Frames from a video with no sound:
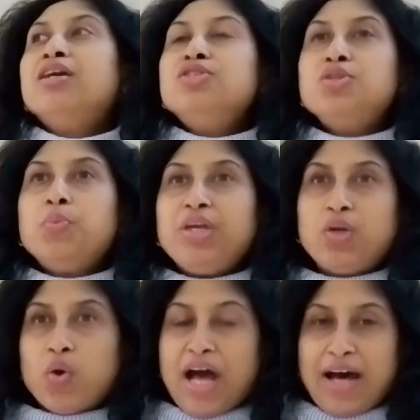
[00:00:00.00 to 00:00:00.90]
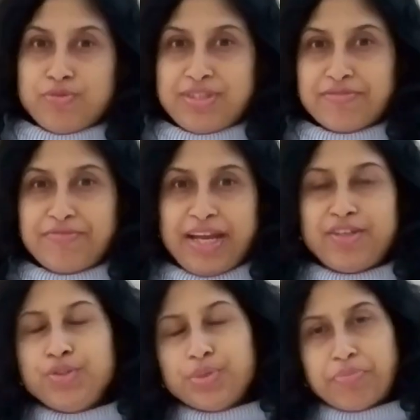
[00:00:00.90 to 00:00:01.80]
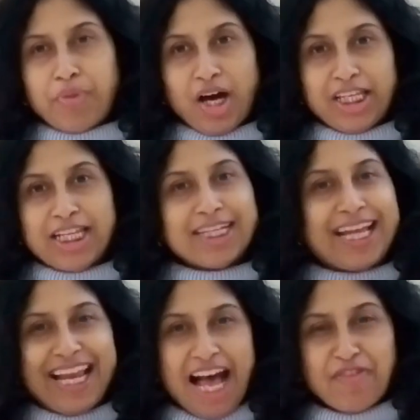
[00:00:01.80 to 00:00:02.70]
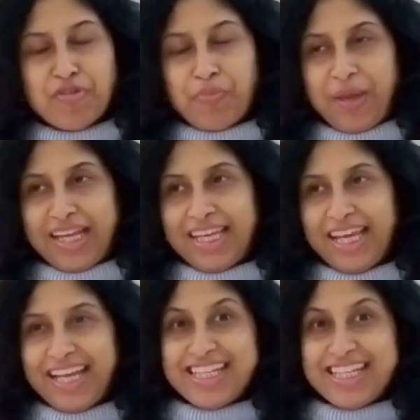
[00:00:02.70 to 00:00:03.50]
So we go out somewhere, do a potluck and have a picnic.